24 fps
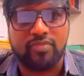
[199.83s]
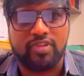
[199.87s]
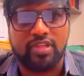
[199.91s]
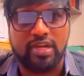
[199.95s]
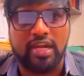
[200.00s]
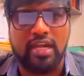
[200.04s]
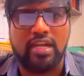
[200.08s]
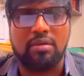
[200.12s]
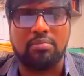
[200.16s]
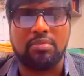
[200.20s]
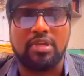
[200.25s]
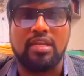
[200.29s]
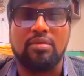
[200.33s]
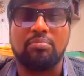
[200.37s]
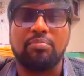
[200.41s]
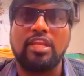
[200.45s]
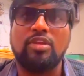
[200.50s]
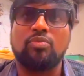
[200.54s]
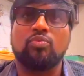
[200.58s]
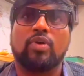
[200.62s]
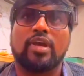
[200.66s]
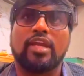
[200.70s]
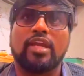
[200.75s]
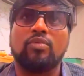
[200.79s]
Right?
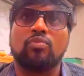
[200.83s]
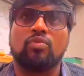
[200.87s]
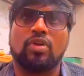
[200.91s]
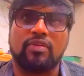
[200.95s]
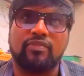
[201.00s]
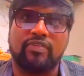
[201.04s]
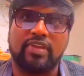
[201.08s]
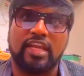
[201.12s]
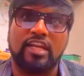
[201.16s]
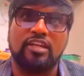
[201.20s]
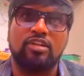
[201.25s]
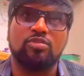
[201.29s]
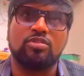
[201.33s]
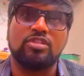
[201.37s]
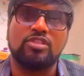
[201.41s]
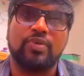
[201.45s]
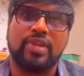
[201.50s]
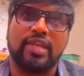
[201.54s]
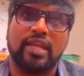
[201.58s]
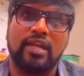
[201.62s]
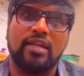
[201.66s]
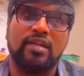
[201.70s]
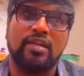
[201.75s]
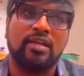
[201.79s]
Meanwhile, what we can do is
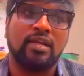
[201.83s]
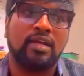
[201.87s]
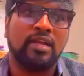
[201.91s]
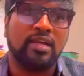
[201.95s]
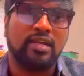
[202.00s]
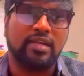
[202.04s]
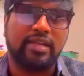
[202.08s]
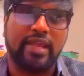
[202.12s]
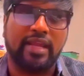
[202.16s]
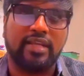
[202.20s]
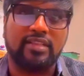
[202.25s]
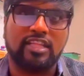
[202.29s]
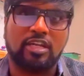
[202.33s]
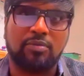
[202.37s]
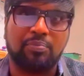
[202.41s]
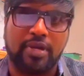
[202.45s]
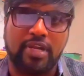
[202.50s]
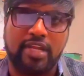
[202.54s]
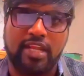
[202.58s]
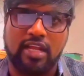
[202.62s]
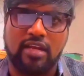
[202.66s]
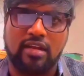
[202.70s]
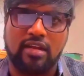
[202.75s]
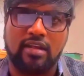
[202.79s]
we can take that
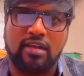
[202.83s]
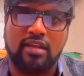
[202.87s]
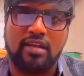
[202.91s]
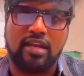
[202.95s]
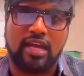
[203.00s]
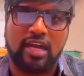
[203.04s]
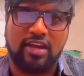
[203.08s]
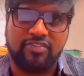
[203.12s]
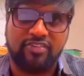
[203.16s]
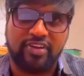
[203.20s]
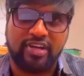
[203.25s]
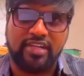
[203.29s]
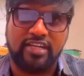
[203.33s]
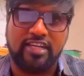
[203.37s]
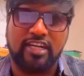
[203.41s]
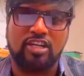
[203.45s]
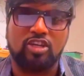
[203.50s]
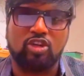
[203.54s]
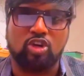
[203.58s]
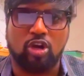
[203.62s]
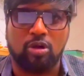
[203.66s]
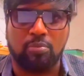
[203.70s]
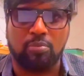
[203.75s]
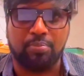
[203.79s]
particular
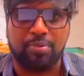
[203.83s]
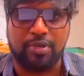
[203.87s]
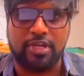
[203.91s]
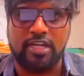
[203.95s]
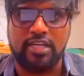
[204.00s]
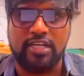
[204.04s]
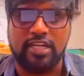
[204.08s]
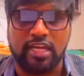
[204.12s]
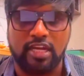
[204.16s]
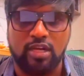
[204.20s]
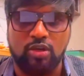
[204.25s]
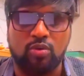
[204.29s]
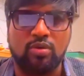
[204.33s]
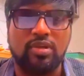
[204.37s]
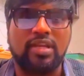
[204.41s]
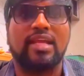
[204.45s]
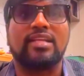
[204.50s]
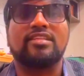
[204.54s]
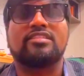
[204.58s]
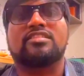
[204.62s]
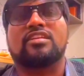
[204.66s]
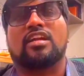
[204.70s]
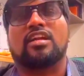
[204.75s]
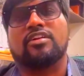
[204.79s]
affected component alone
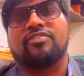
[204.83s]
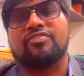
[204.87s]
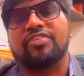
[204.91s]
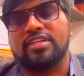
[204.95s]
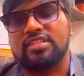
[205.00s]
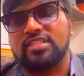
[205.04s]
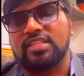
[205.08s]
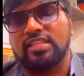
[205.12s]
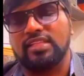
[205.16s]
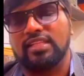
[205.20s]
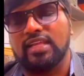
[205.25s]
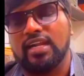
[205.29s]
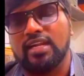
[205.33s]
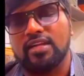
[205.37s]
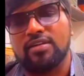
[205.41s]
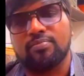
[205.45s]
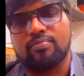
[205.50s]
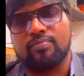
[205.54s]
and start fixing that.